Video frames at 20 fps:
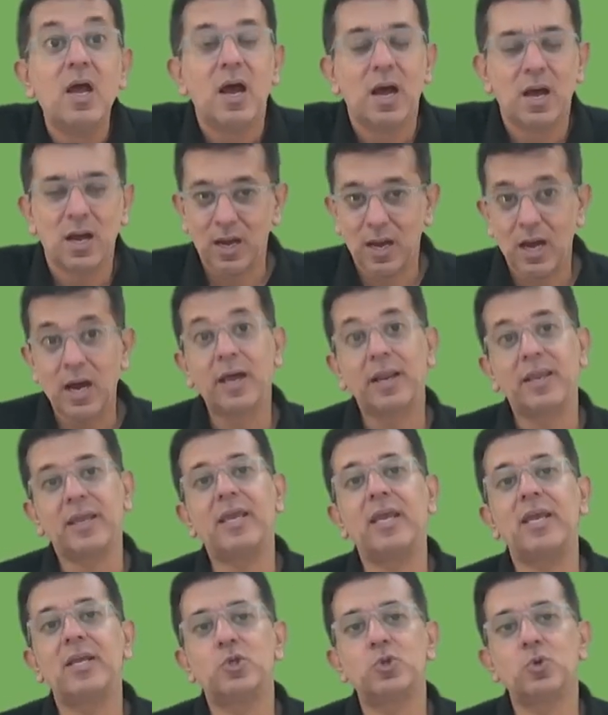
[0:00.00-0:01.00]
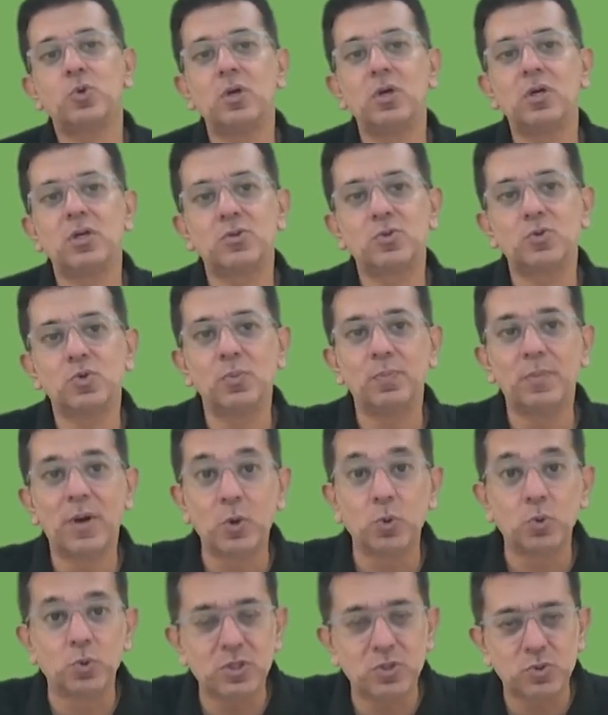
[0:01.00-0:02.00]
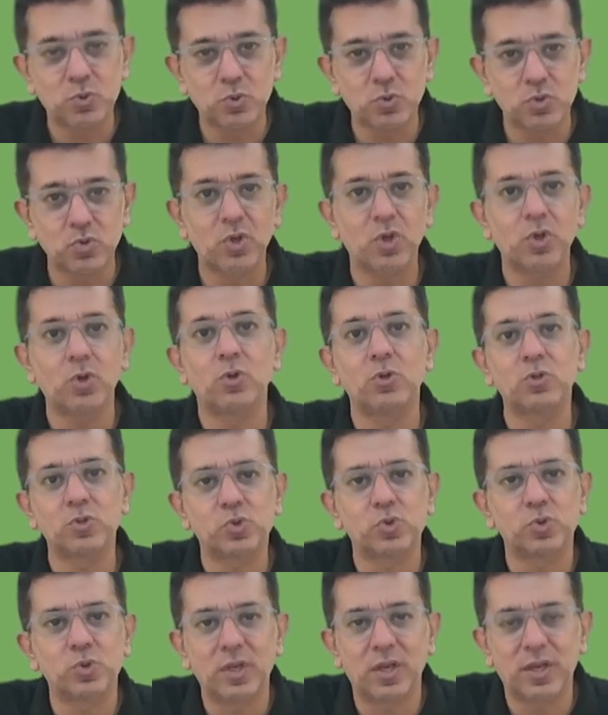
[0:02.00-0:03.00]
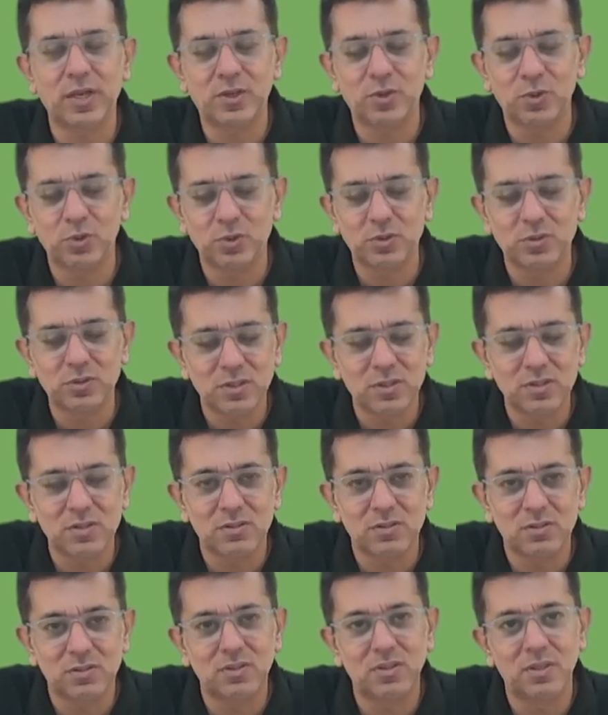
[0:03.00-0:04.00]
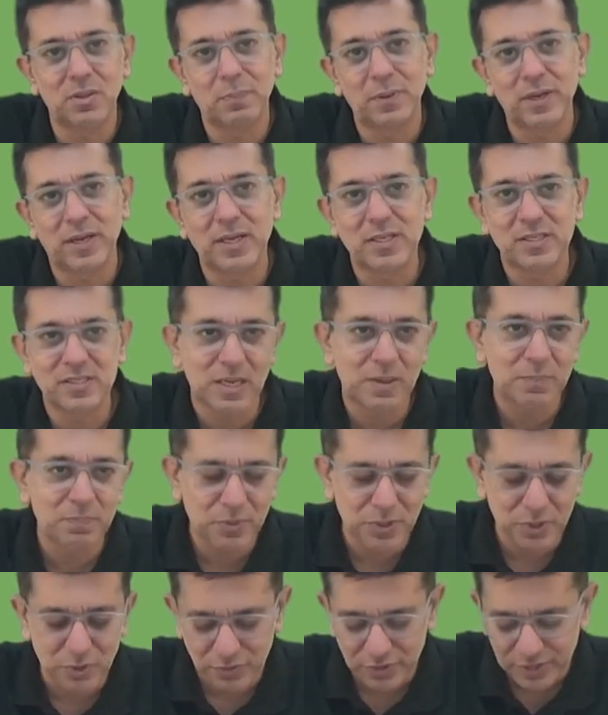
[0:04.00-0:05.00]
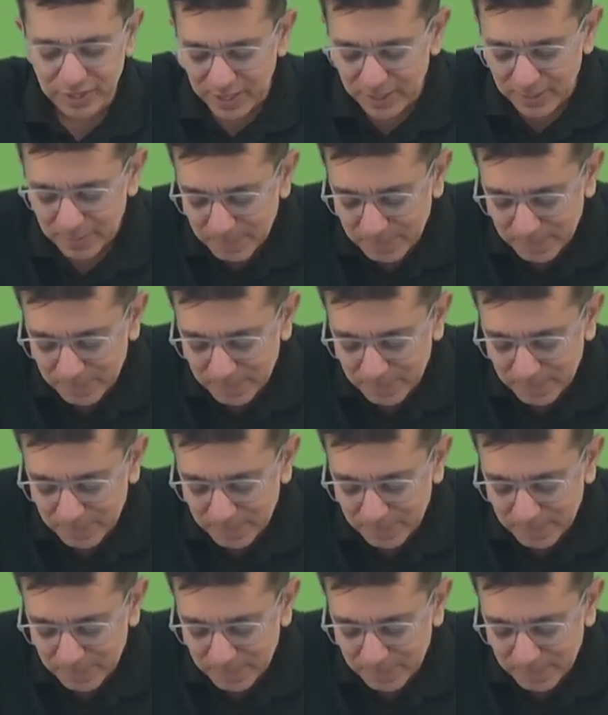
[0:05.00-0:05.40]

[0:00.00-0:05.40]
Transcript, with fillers: Huh. Our age old, so Maruti, Suzuki also, like, you know, is the biggest company over there.